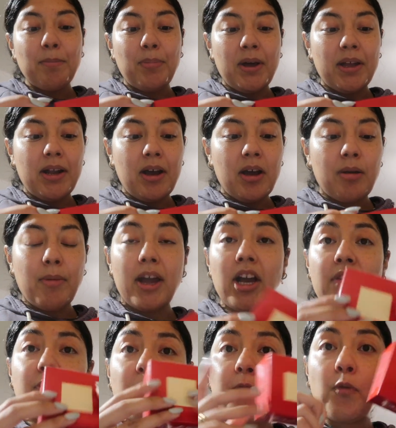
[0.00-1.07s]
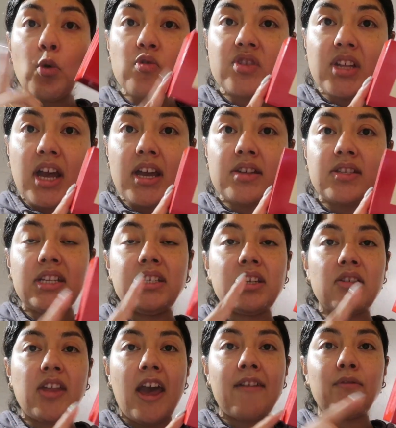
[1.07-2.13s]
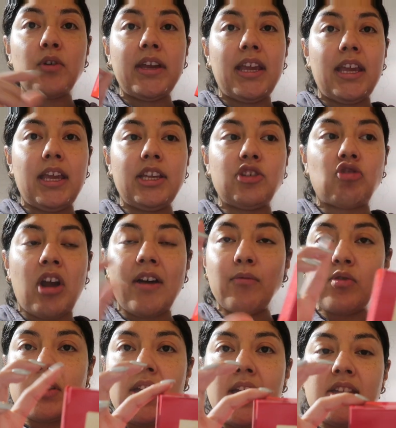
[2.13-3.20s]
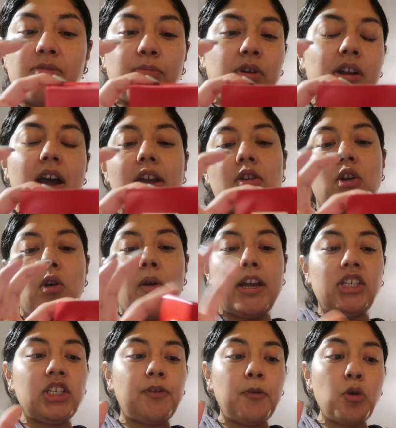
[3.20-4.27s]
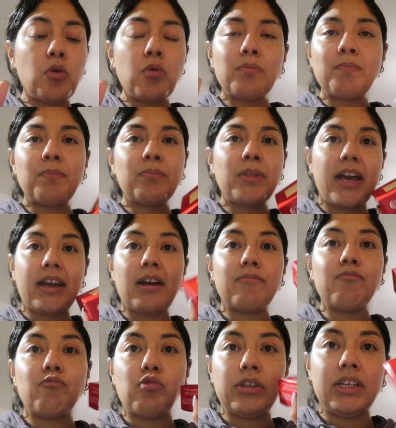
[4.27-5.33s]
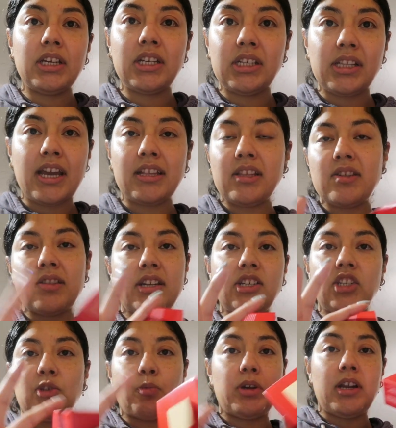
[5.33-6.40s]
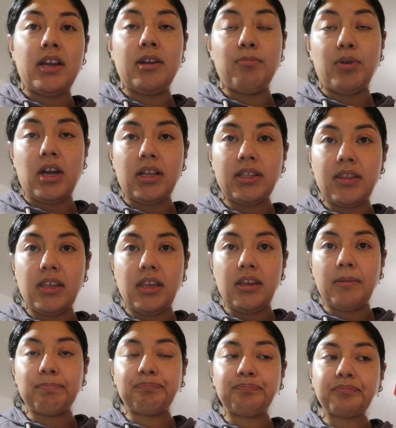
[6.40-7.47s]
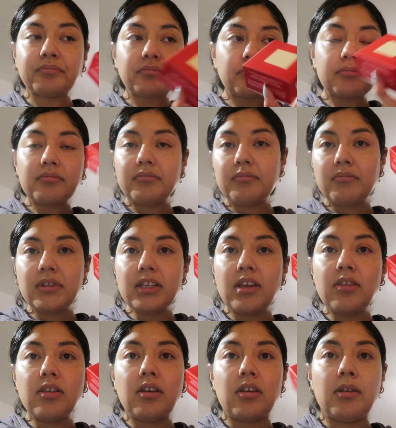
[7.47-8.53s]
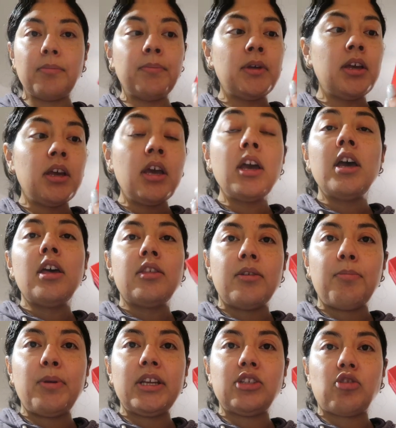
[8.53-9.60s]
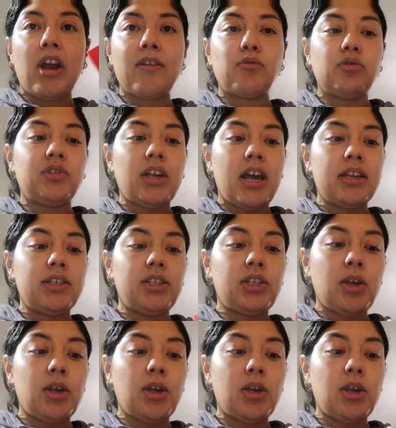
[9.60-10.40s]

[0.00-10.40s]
But um, I got the full size. He does have a travel size, but I don't know. I just feel like I'm really going to like this, and I just went ahead and bought the the the big travel size.